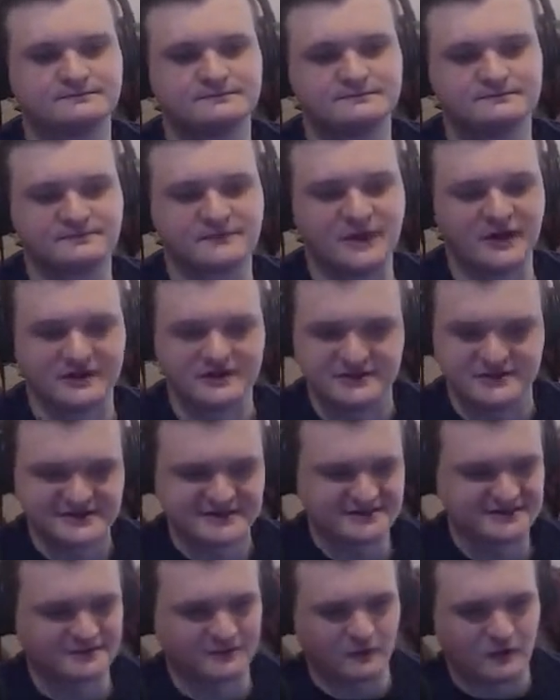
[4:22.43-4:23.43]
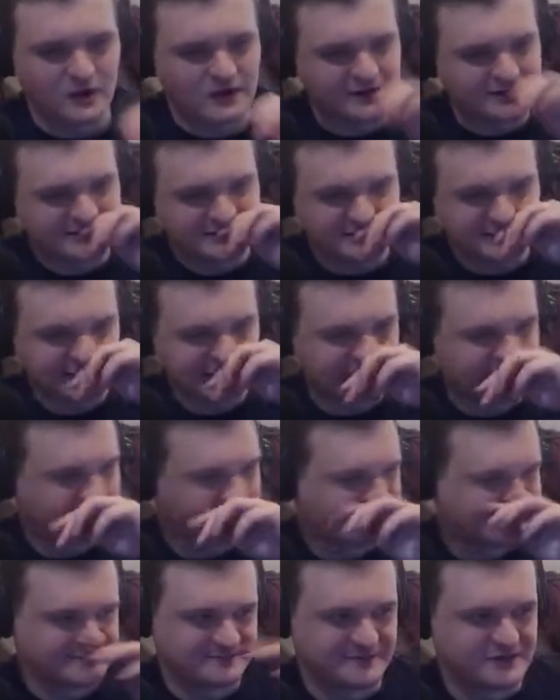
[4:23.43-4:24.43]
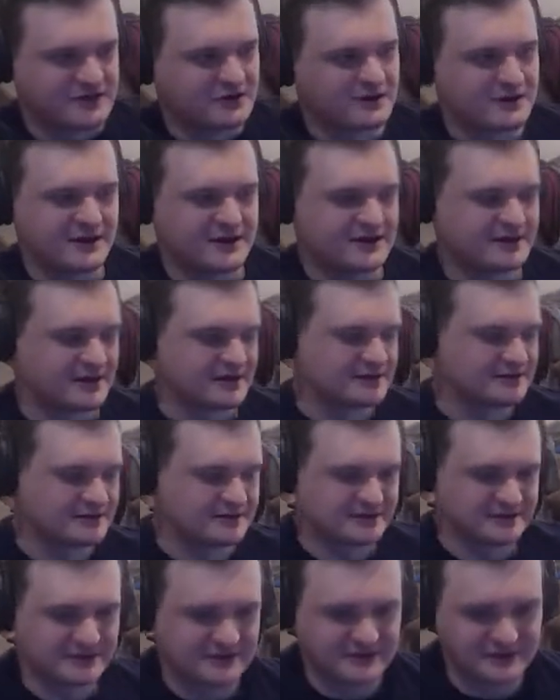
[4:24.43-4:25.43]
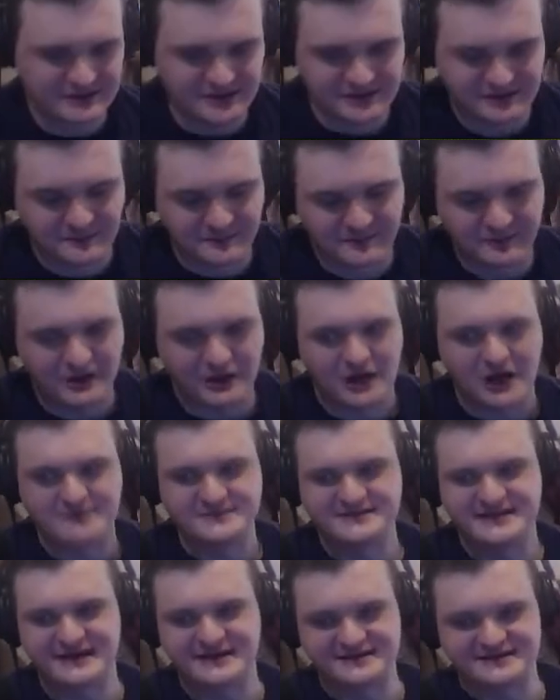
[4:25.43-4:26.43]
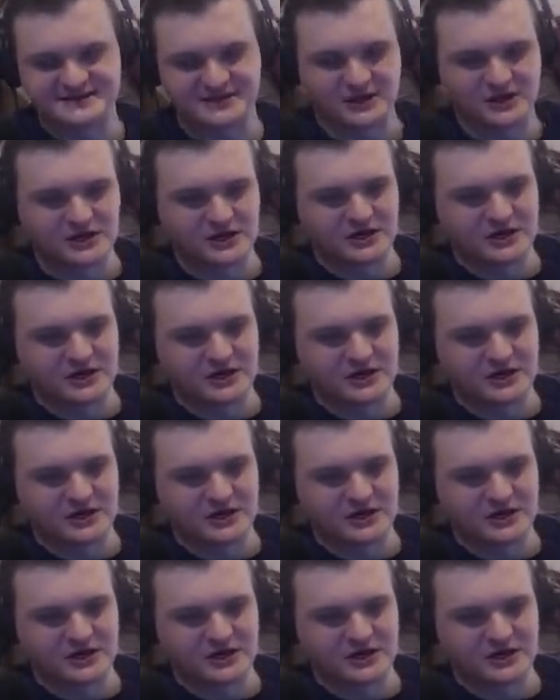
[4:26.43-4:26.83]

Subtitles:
And you just walk into Toad and press B or A, and he pops out a star.